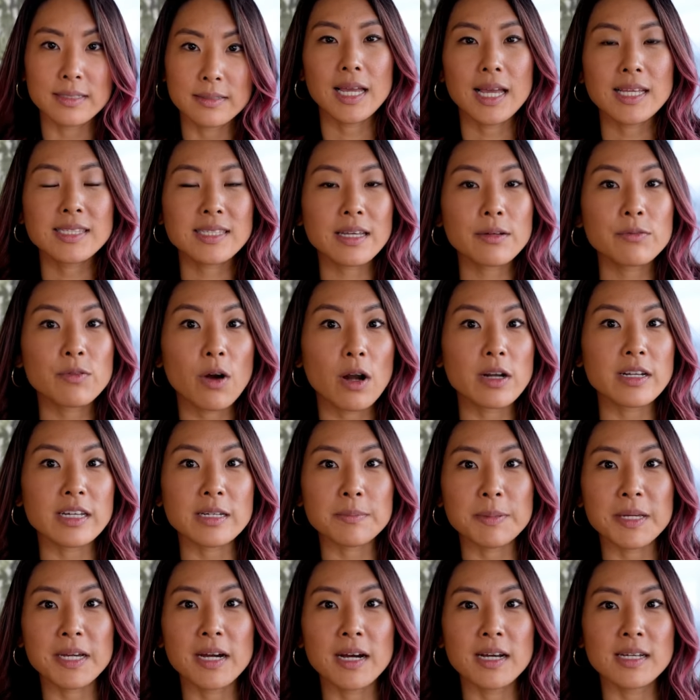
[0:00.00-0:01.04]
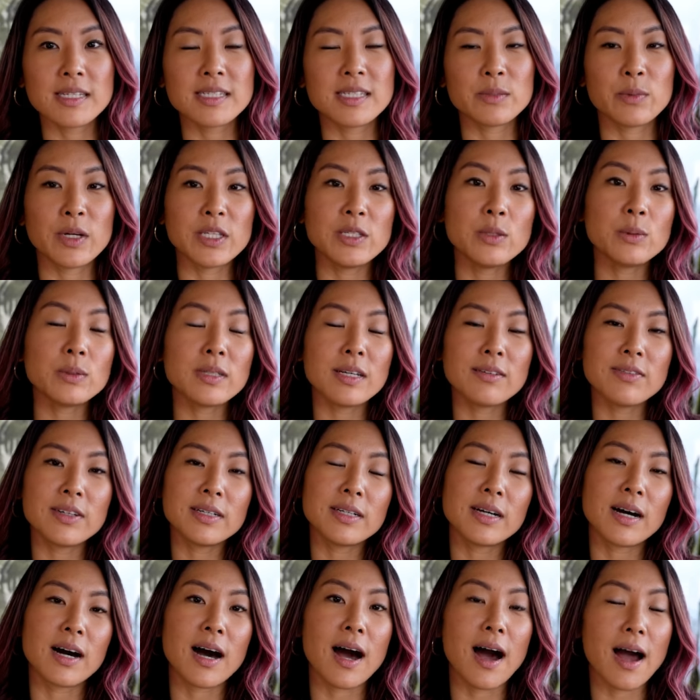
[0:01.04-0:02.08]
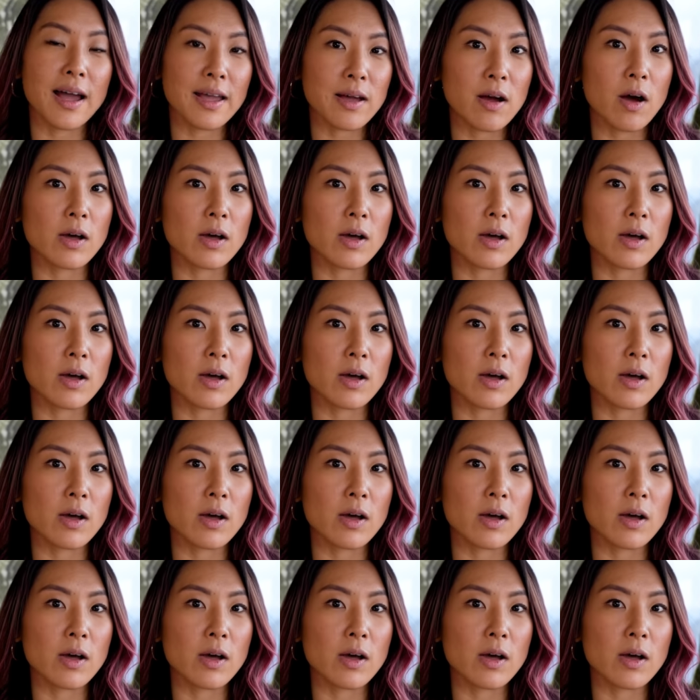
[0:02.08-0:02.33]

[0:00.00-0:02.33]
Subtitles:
It's ironic because when you live in a high